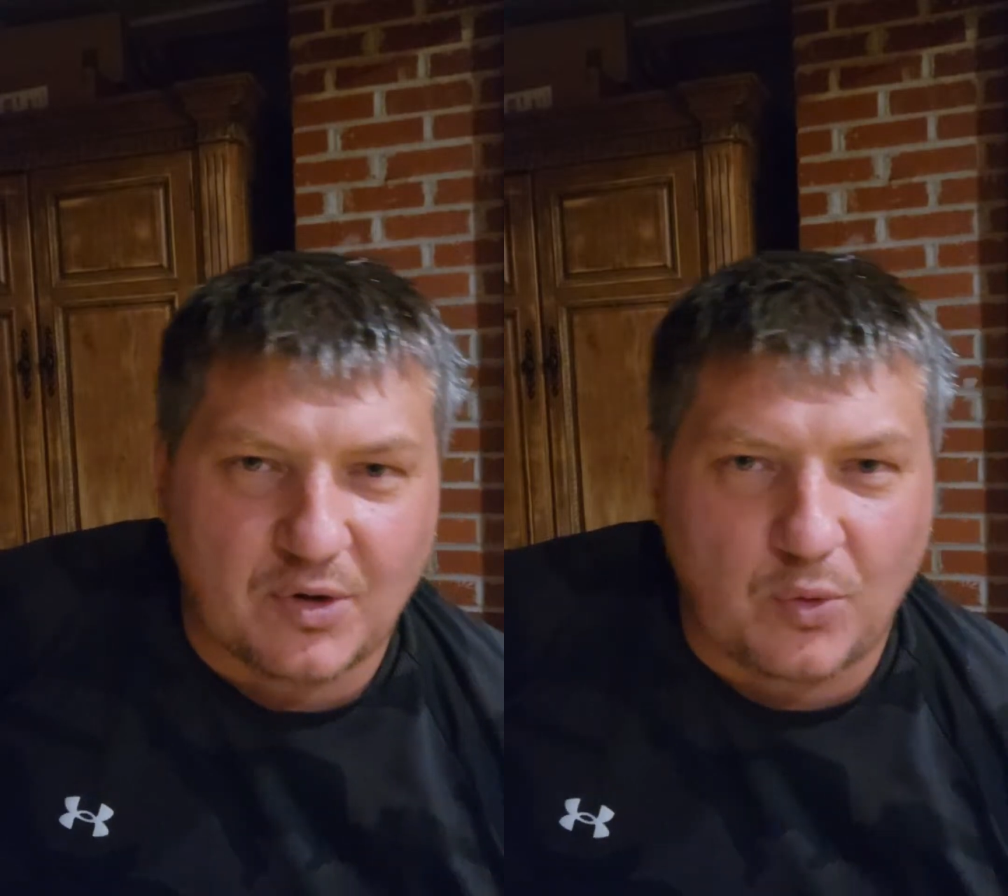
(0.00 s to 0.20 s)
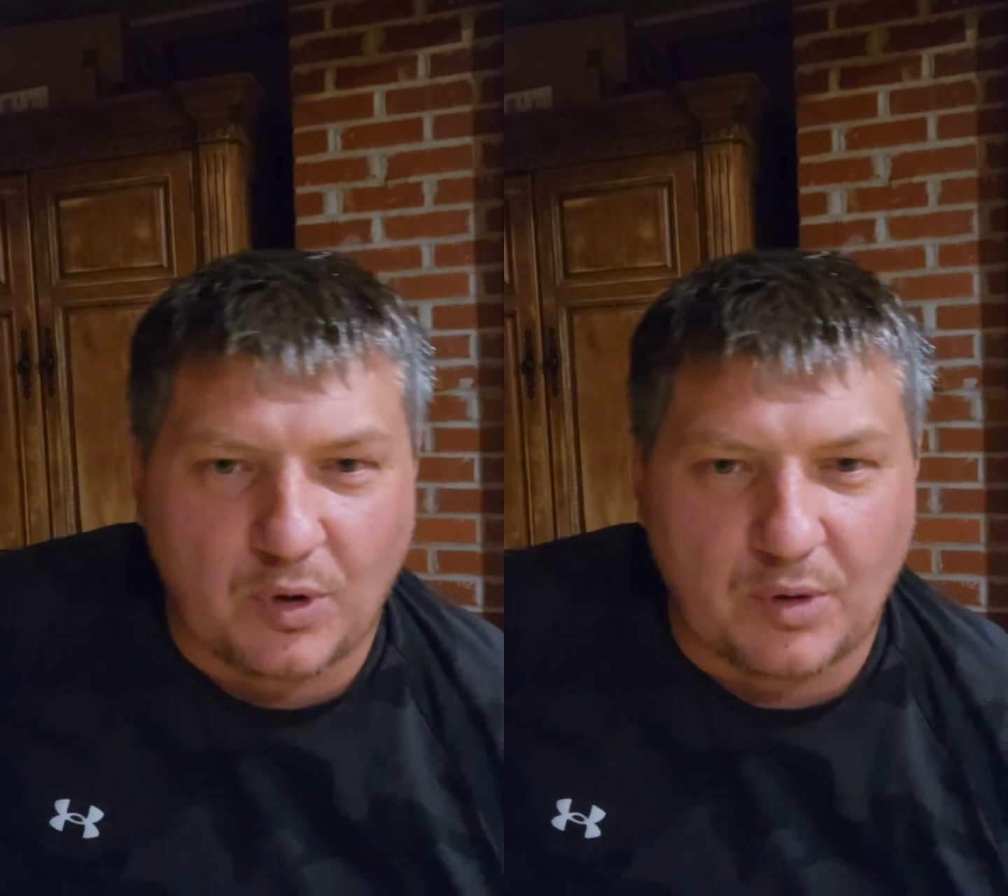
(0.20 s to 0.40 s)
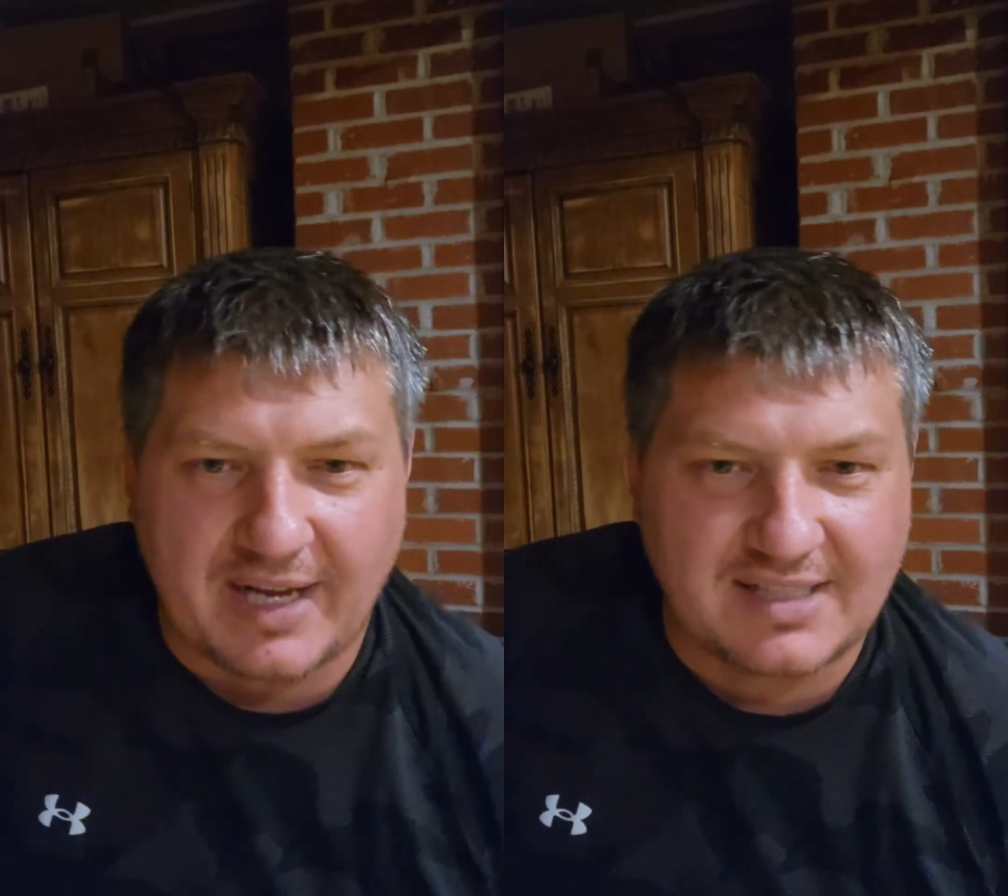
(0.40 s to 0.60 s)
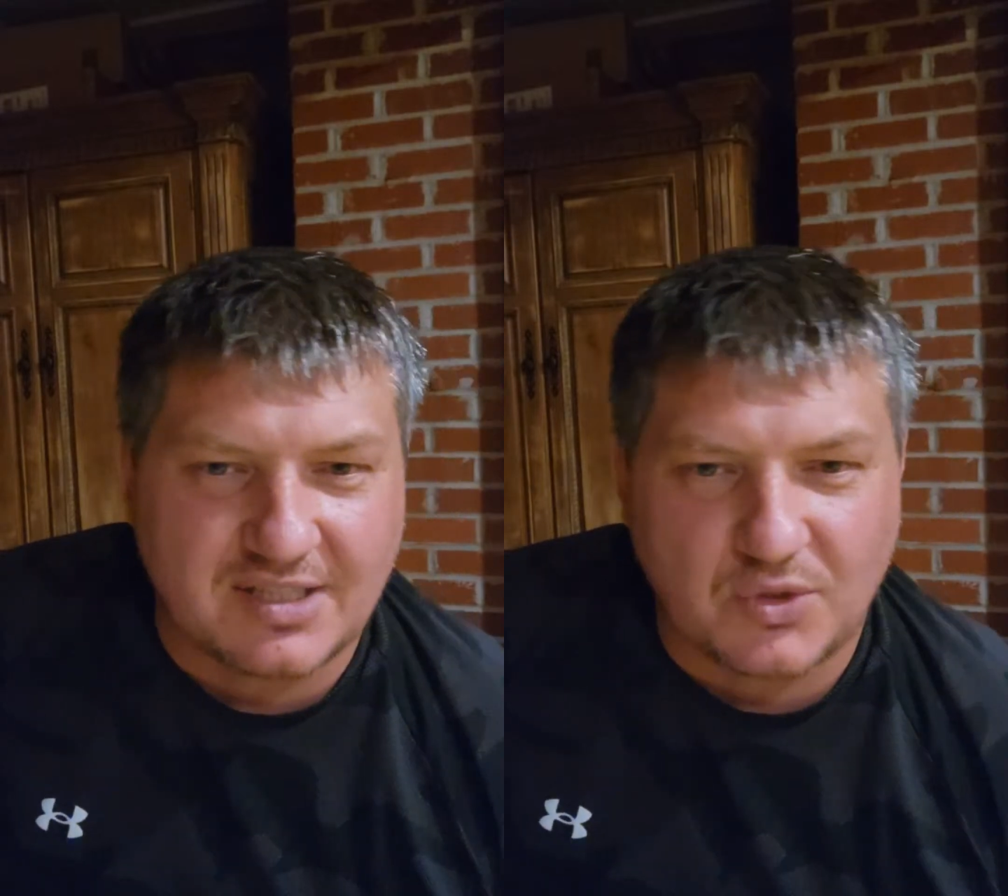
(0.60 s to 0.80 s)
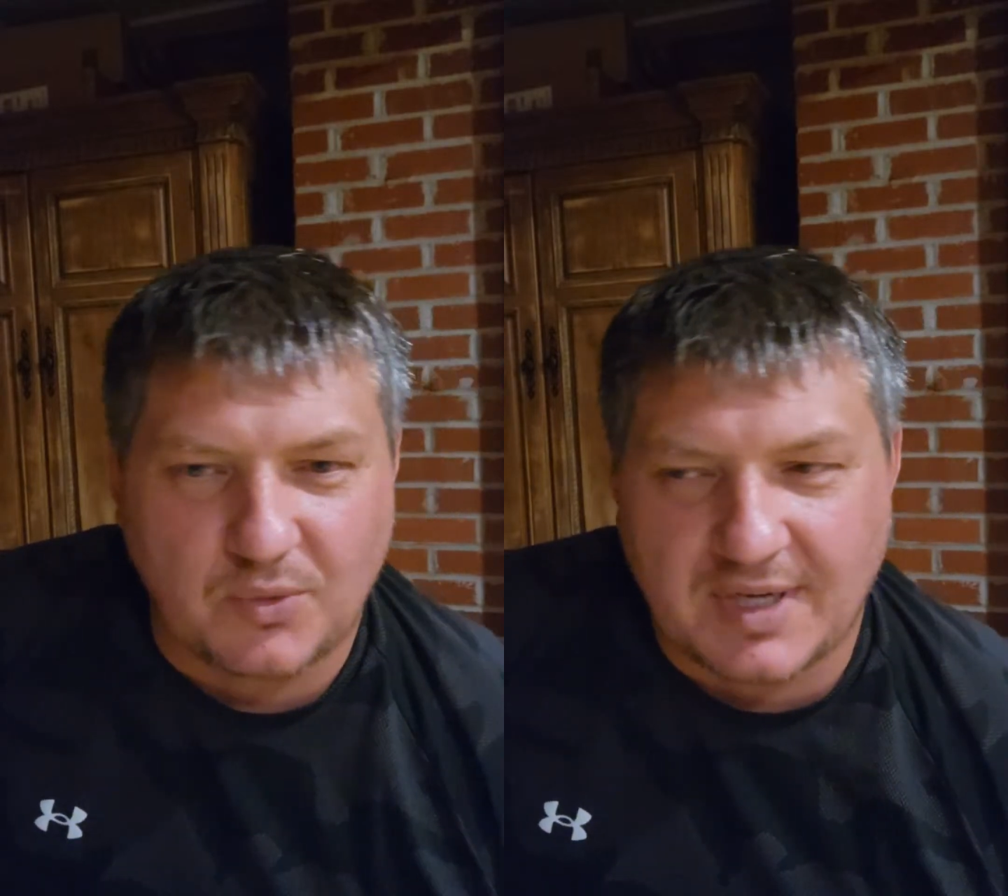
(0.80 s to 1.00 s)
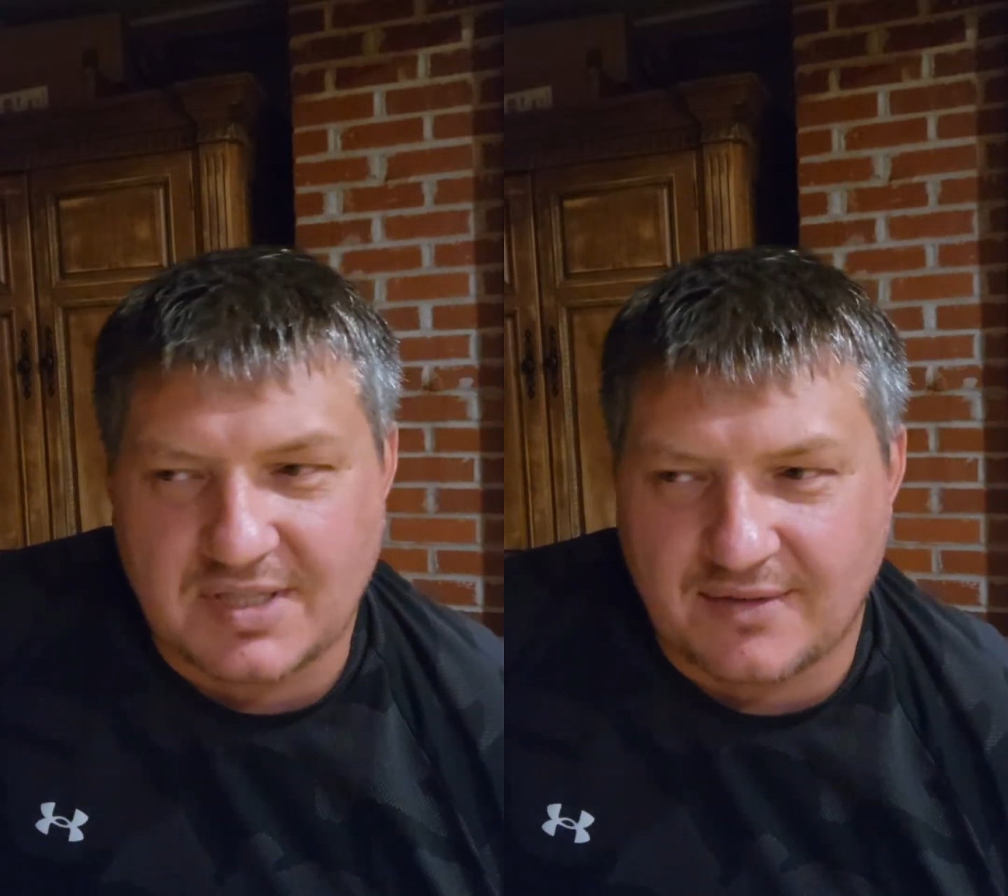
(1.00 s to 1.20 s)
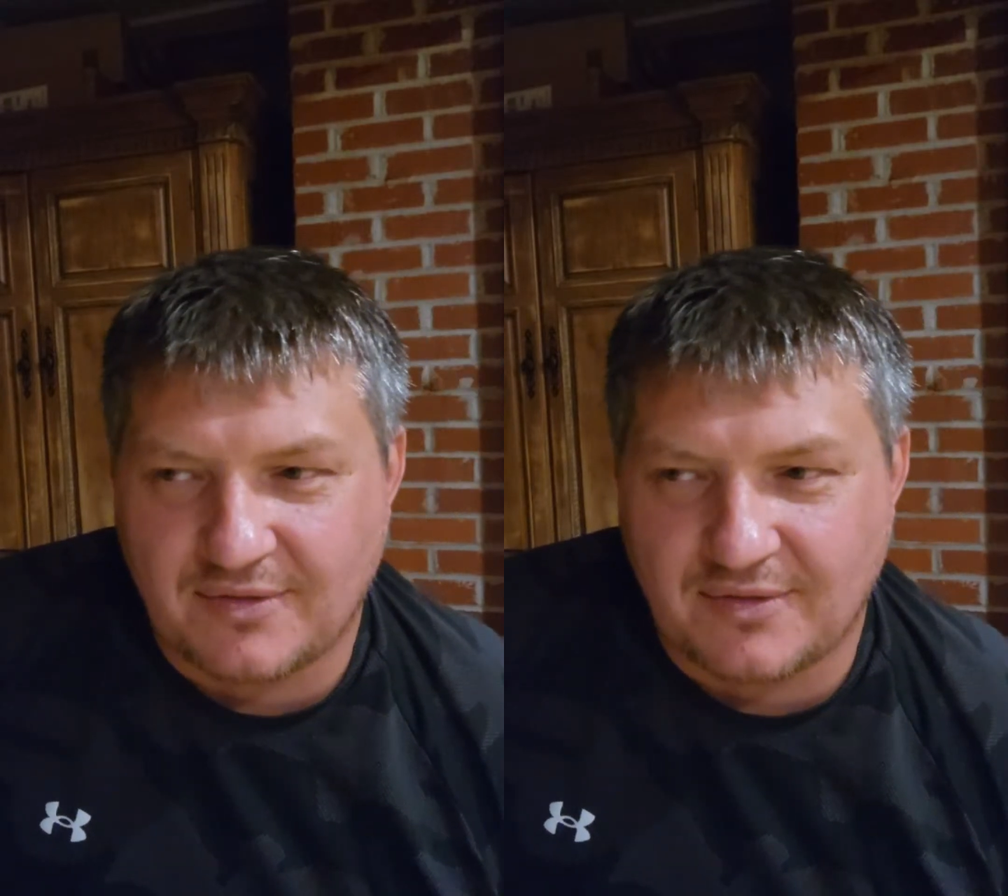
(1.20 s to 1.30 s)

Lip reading: quarterback situation.